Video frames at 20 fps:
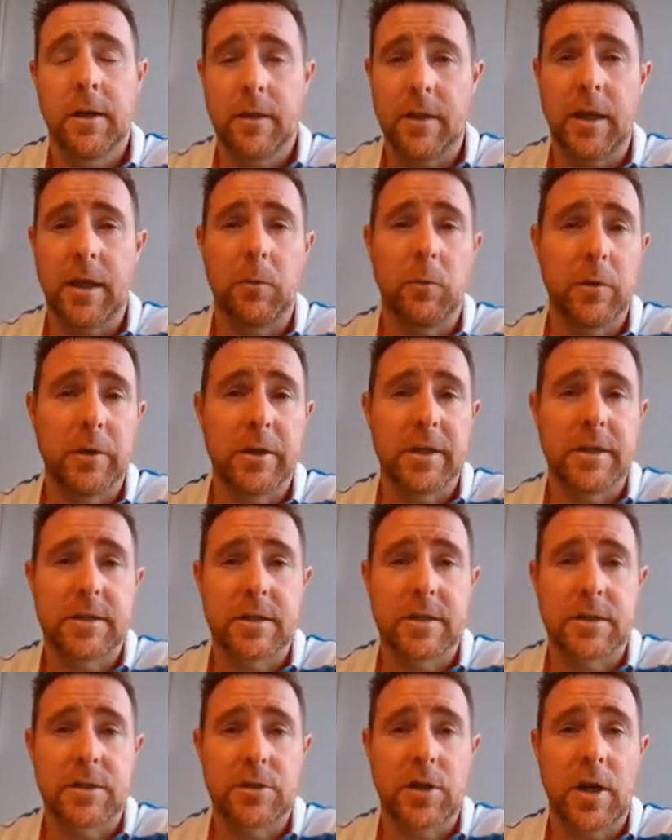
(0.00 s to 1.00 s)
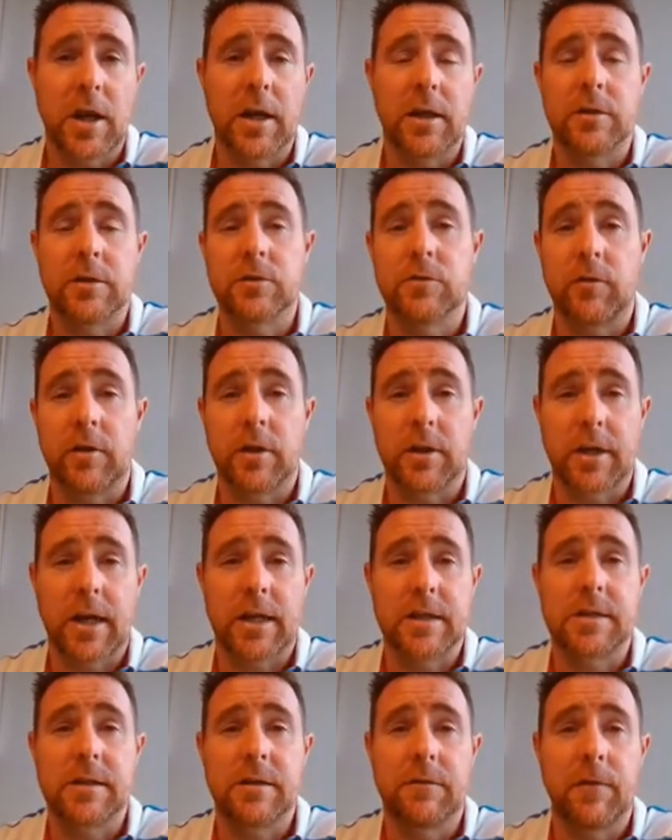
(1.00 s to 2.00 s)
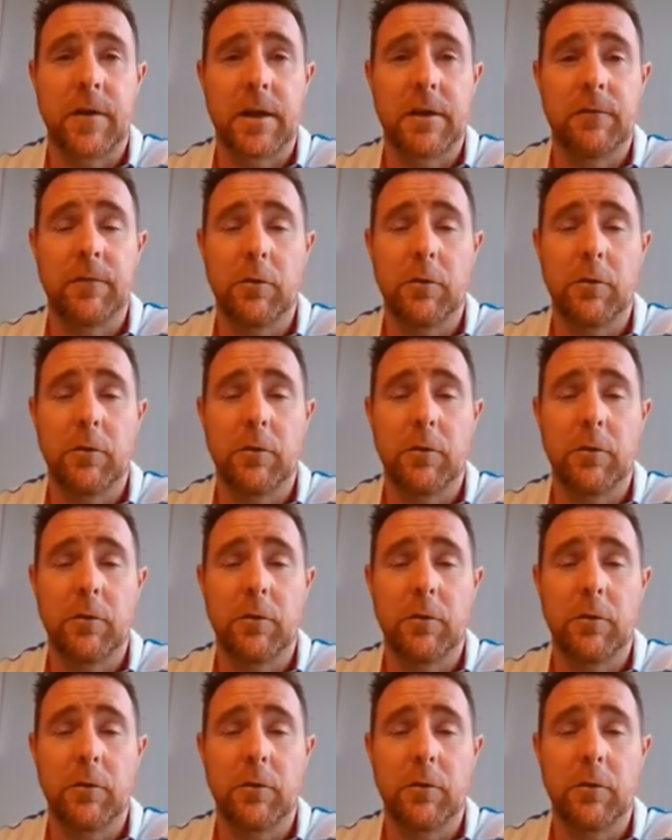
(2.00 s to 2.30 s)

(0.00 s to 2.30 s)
they will need to share the Screencastify